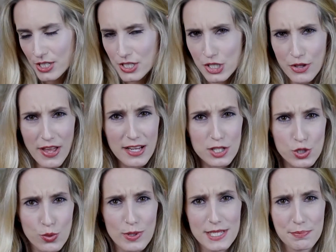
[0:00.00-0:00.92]
So that
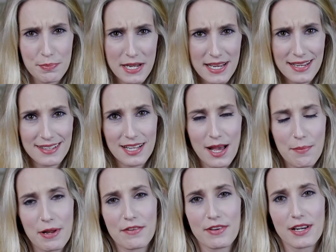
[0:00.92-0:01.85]
has always been
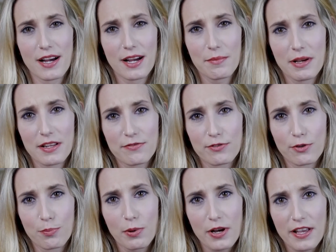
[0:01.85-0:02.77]
a bit of a nightmare
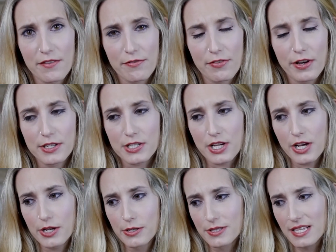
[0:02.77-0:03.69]
for blogging
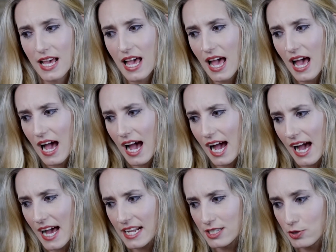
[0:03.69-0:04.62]
photos,
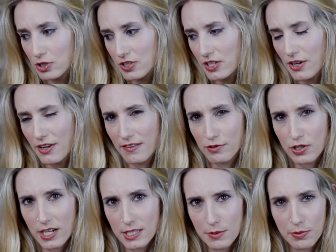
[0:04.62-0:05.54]
and because I don't have
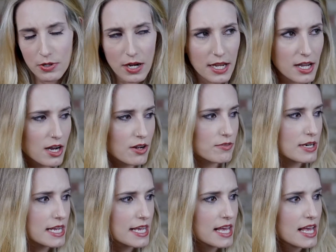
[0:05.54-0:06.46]
transport, I can't
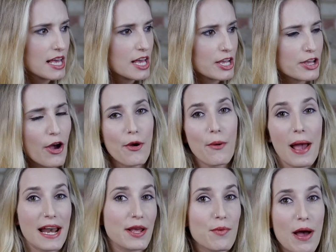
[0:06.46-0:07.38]
really go
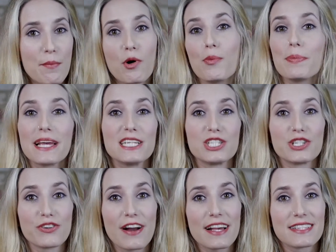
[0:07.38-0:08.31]
anywhere more
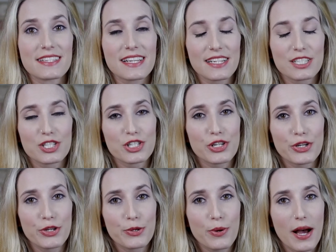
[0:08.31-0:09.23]
picturesque
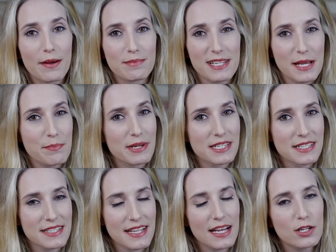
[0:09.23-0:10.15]
to take
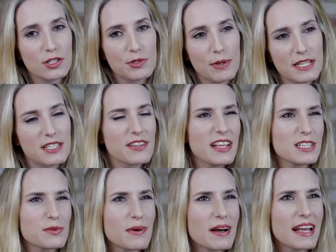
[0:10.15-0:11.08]
pictures elsewhere. So
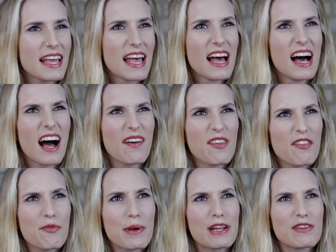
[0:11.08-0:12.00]
that's why I've
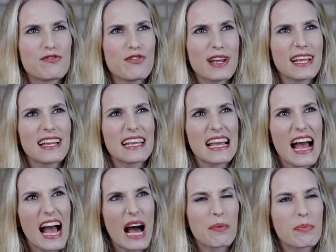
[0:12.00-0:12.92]
never been really
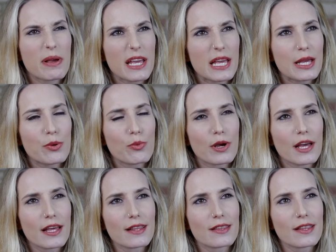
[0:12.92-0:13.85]
happy
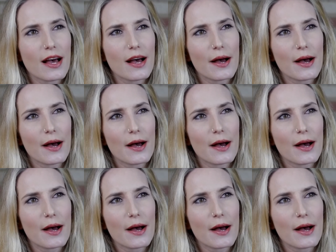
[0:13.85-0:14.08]
with